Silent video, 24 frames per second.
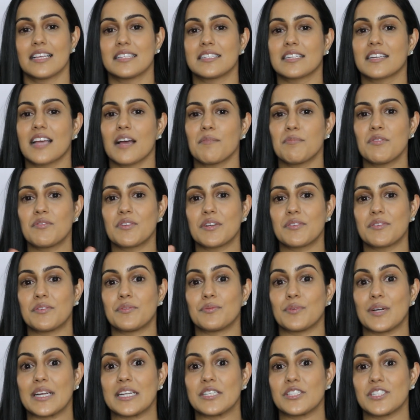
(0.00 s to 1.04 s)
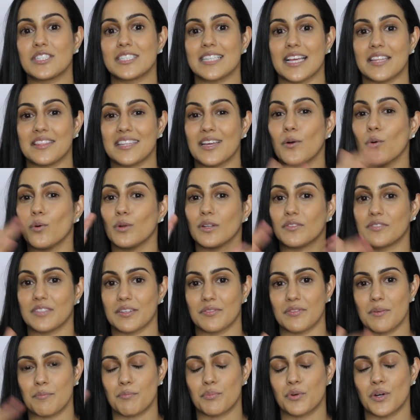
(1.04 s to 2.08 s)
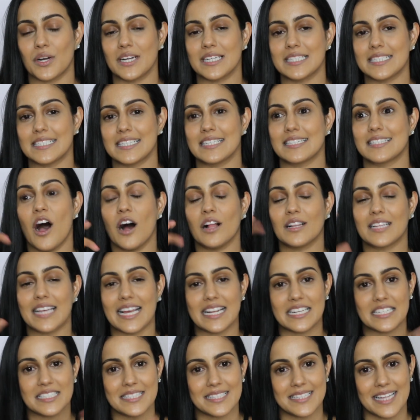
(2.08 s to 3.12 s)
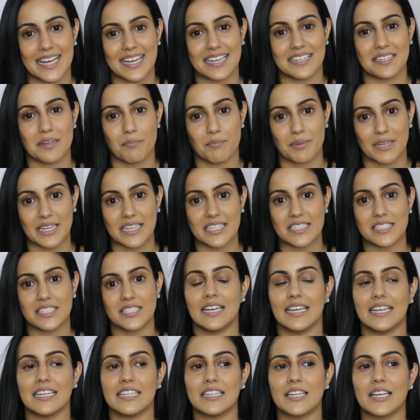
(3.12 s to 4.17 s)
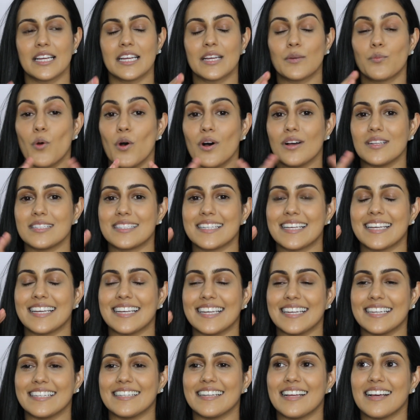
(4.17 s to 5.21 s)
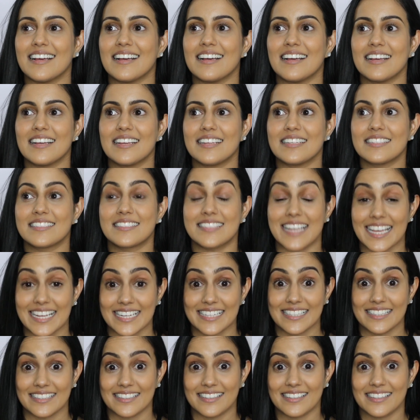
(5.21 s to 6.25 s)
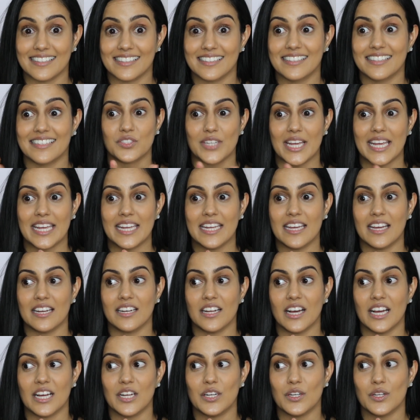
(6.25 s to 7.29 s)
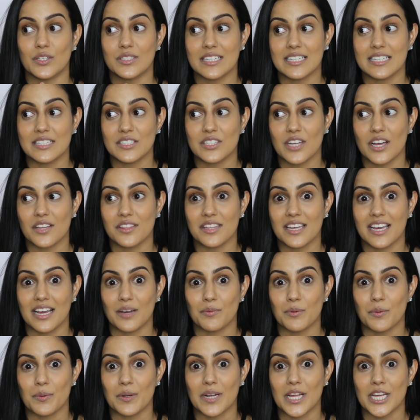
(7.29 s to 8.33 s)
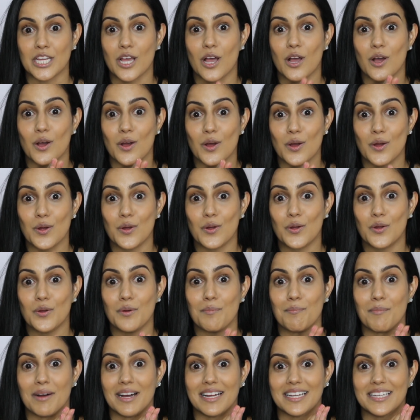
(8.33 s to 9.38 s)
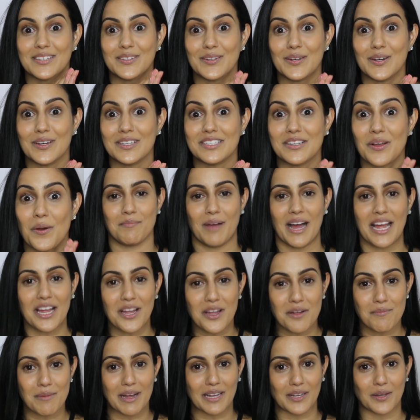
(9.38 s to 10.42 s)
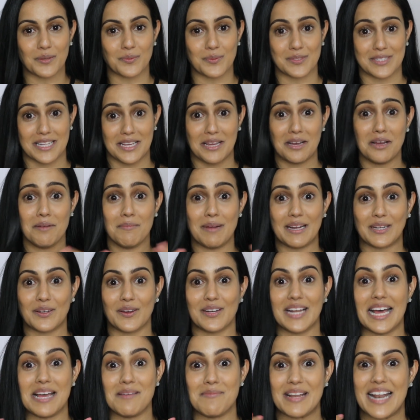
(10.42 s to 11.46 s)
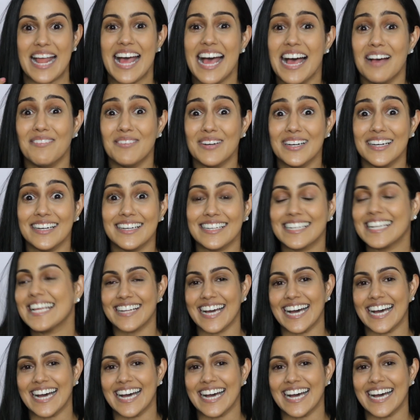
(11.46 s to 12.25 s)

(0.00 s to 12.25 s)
There's a couple of different ranges and they're all of different prices. I'll get into that in a bit. It was insane. Jay and I looked at each other and we were like, oh my god. My oh my god was like, oh my god, I'm in heaven.